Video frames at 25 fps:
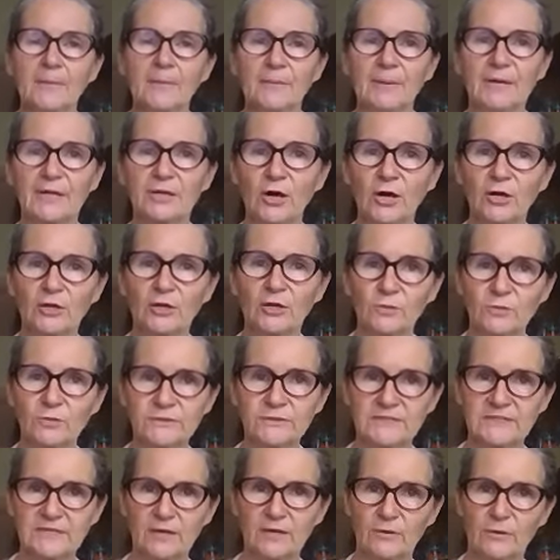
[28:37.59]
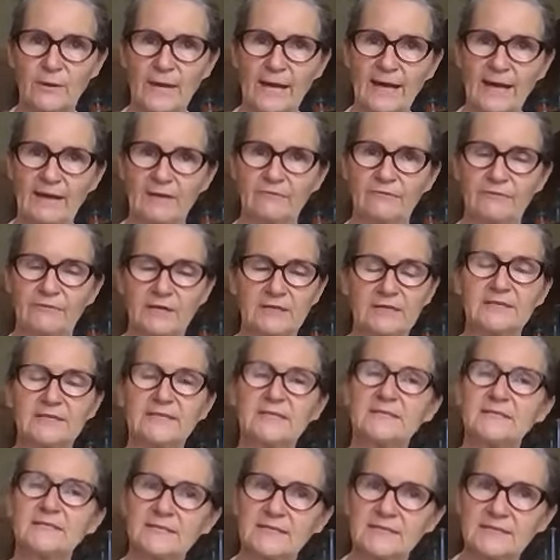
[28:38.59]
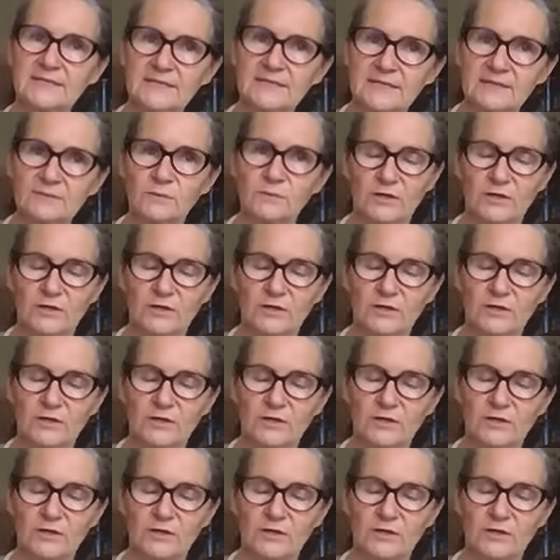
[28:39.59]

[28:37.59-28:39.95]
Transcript: But I'll also have a ghee tea,